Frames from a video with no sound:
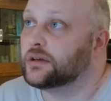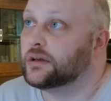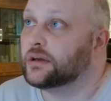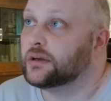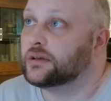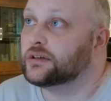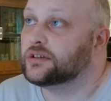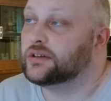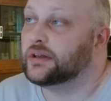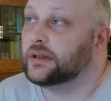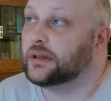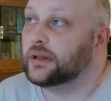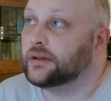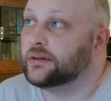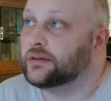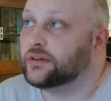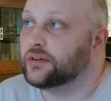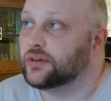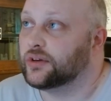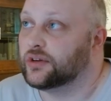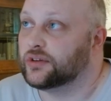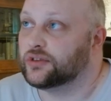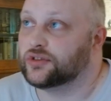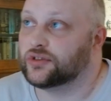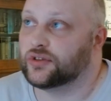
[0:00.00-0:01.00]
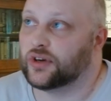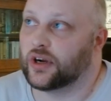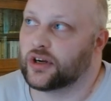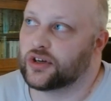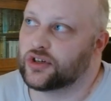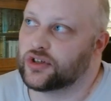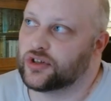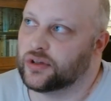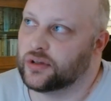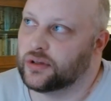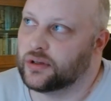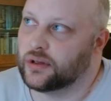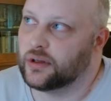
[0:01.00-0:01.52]
still under
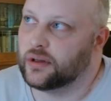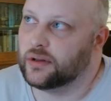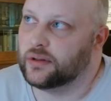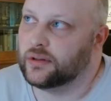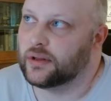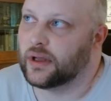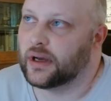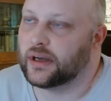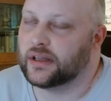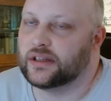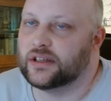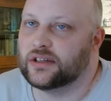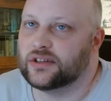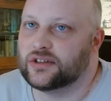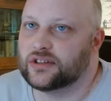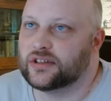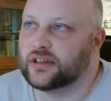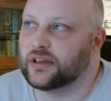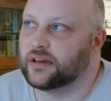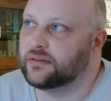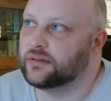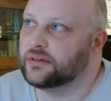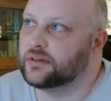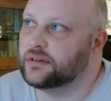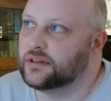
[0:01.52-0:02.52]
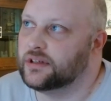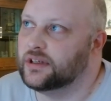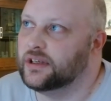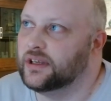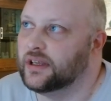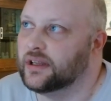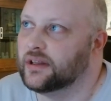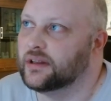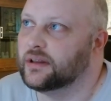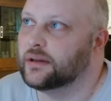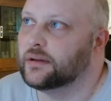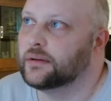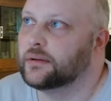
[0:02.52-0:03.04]
construction in
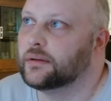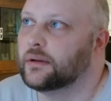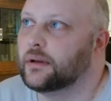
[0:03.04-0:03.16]
1917.